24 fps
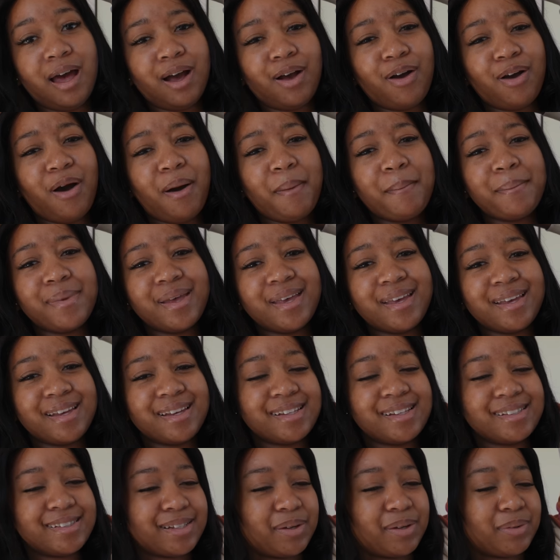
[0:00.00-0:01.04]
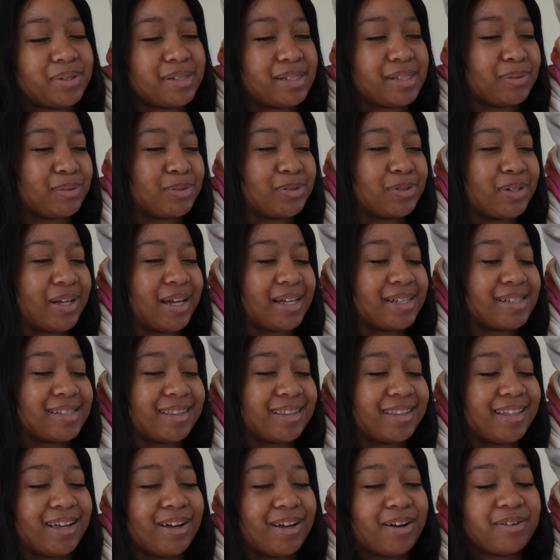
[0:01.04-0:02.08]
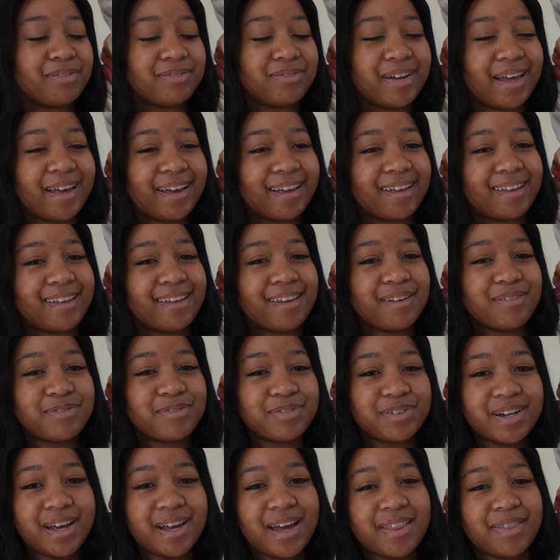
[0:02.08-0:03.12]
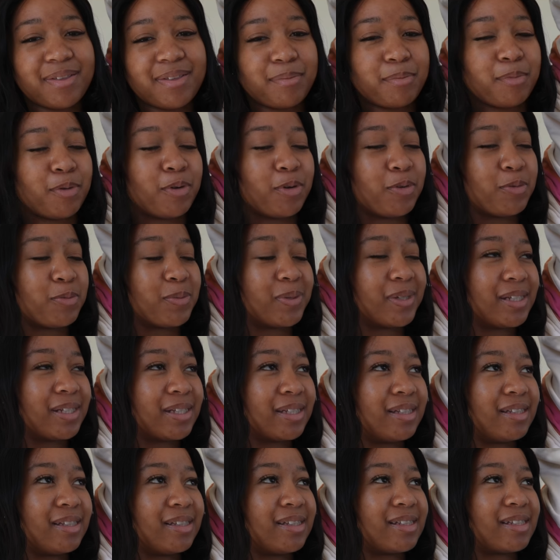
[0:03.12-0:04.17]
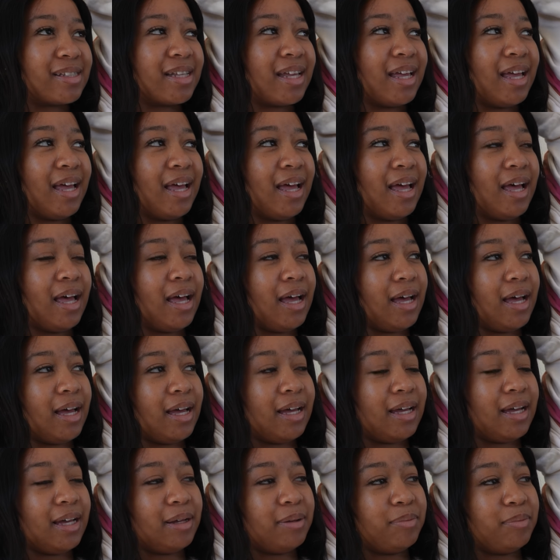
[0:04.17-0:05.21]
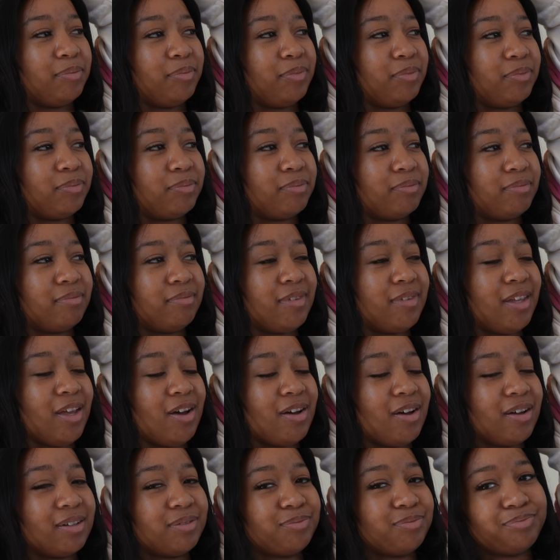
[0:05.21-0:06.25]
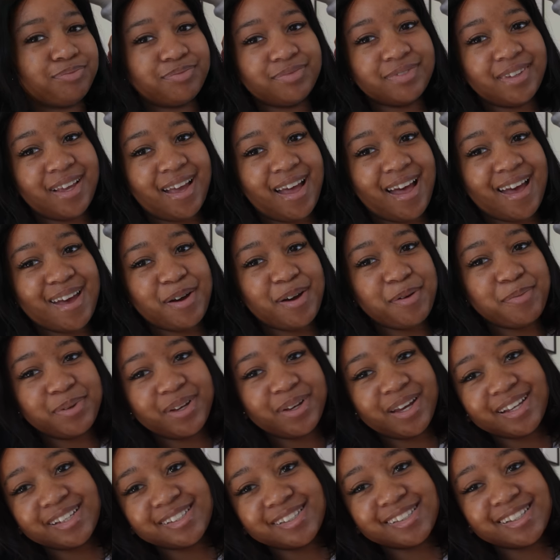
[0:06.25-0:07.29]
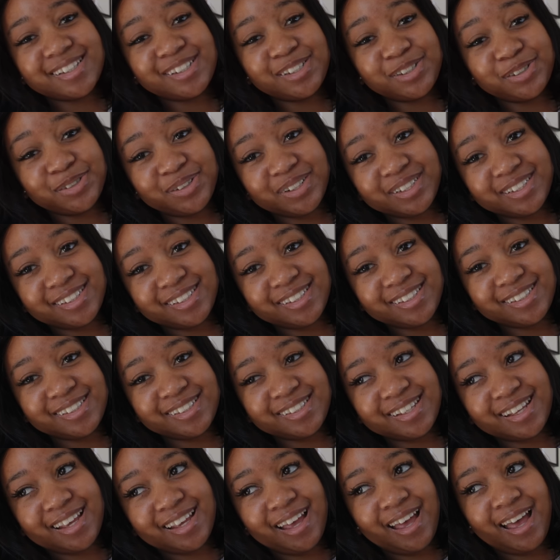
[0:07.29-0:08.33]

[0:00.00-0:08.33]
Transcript: comment. I want to see what you guys think of like every other moment. I hope you guys enjoyed it.